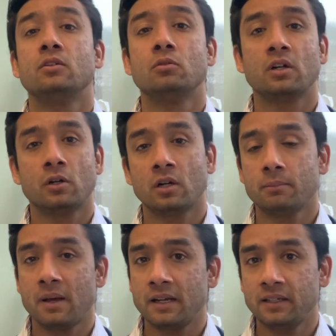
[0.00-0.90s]
You are
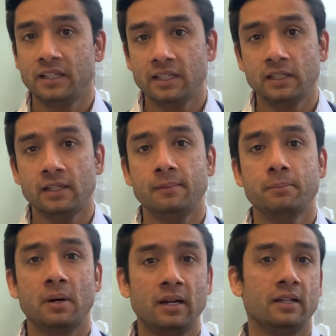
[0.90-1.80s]
not married legally,
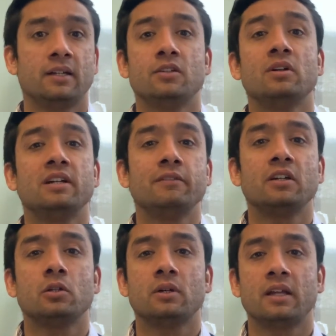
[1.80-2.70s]
but you are
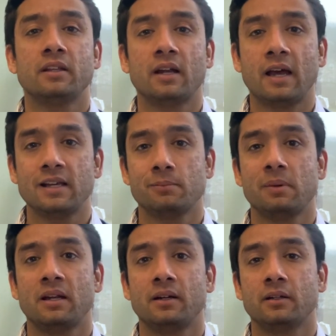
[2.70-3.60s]
living together as
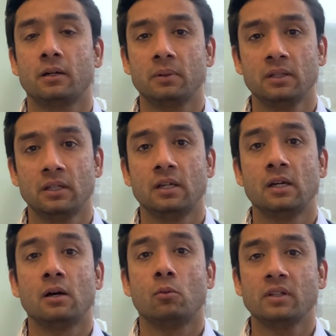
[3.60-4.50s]
married couple.
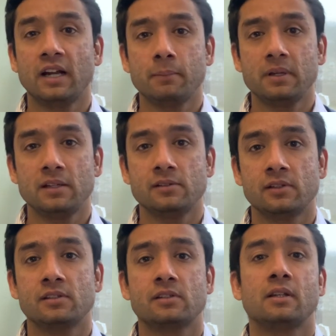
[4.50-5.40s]
What that means
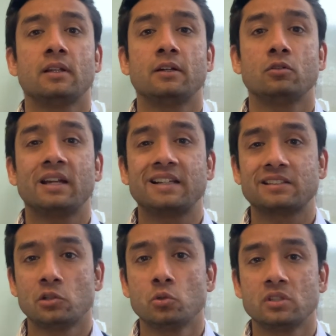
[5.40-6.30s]
is that you are
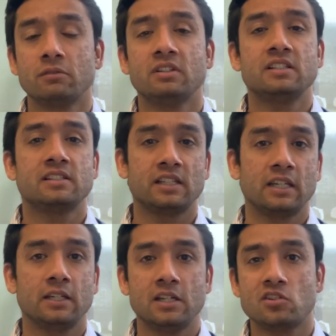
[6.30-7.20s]
exclusively
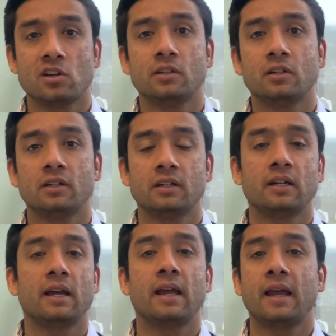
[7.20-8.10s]
seeing each other
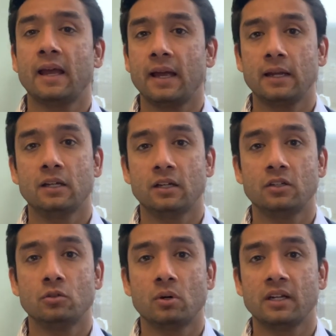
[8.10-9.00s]
and
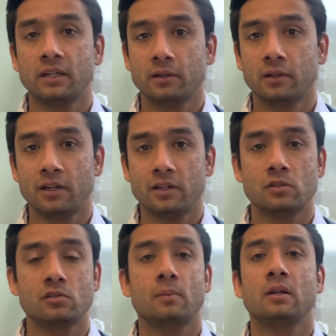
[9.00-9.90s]
you are in a
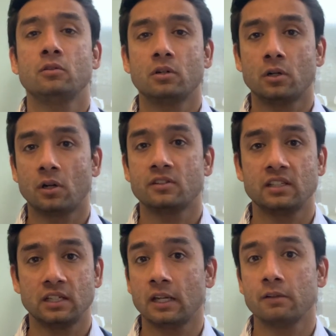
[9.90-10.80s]
relationship and you're not
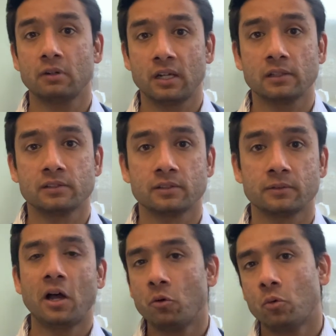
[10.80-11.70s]
seeing anyone else.
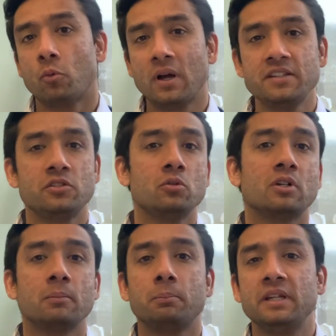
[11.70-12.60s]
Now, once you
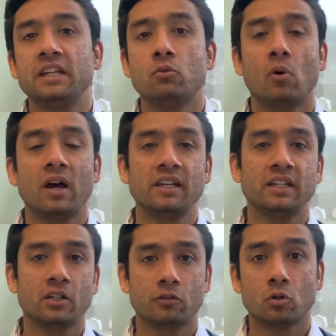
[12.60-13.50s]
complete one
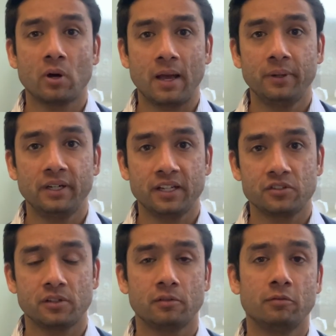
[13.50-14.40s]
year of
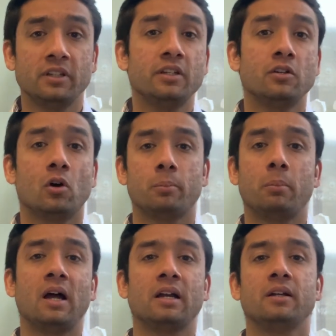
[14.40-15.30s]
cohabitation with your
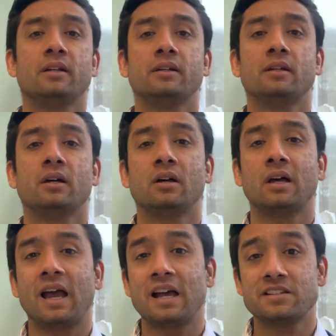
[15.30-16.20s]
partner
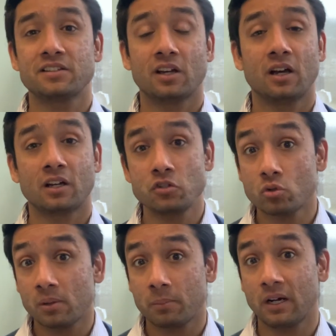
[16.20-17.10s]
as a
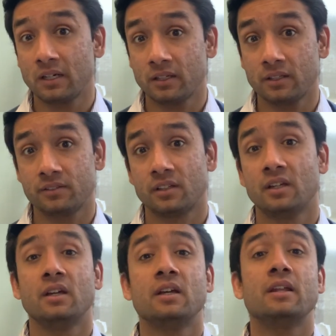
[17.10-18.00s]
conjugal partners,
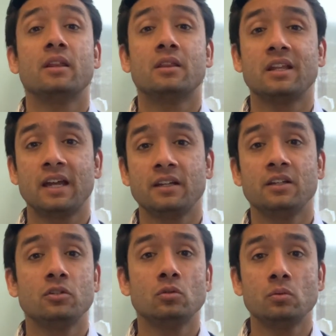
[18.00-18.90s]
then
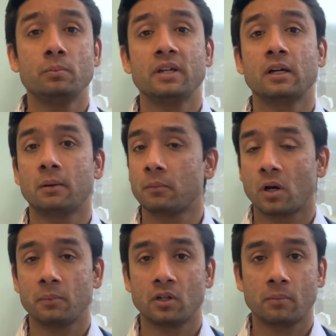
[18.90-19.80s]
you become
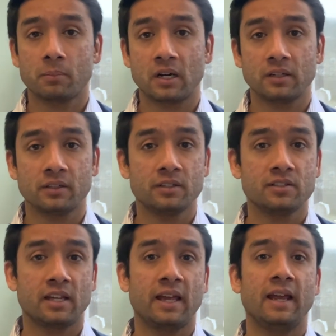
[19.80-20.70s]
common law partners.